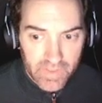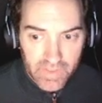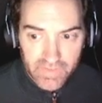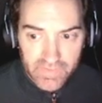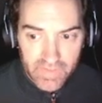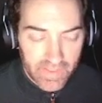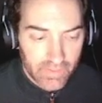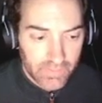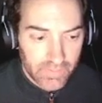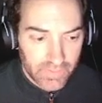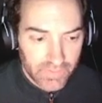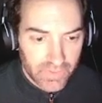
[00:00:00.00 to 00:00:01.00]
It's like
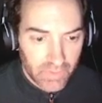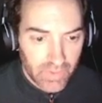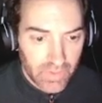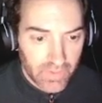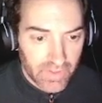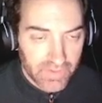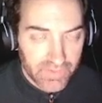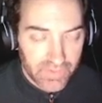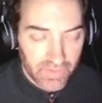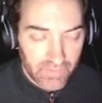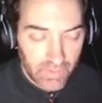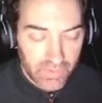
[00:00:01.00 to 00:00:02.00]
old computers.
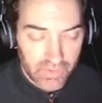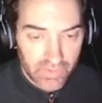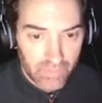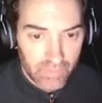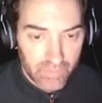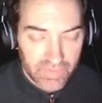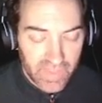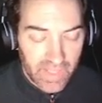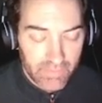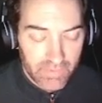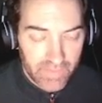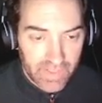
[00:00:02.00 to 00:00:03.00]
If you just
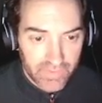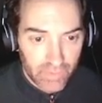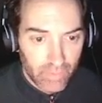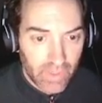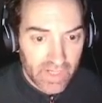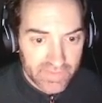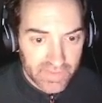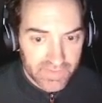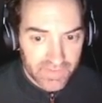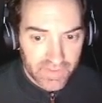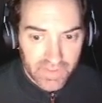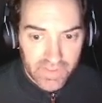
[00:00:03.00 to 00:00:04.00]
slapped a faster
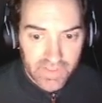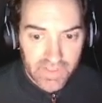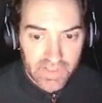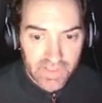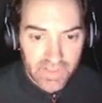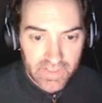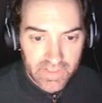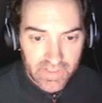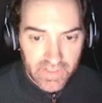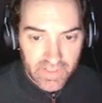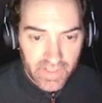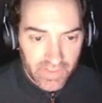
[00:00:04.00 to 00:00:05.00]
processor
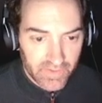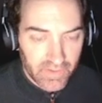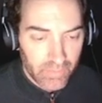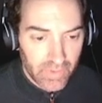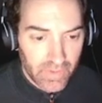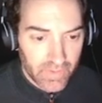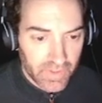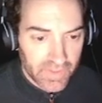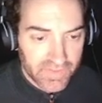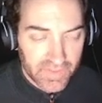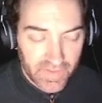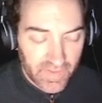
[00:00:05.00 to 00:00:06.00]
in your computer,
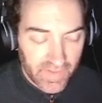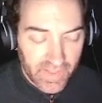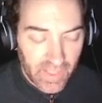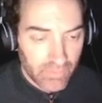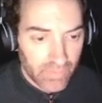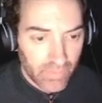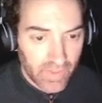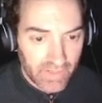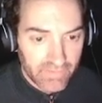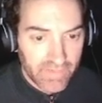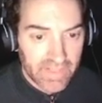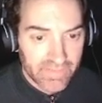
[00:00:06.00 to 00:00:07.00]
suddenly the game's running
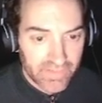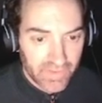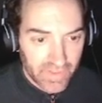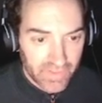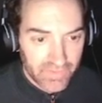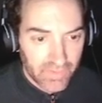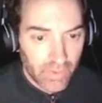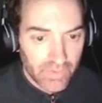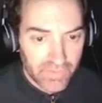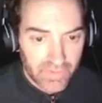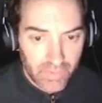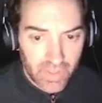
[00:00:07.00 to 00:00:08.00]
faster than it's
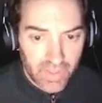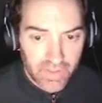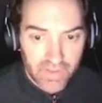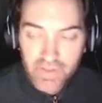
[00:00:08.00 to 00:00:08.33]
supposed to be.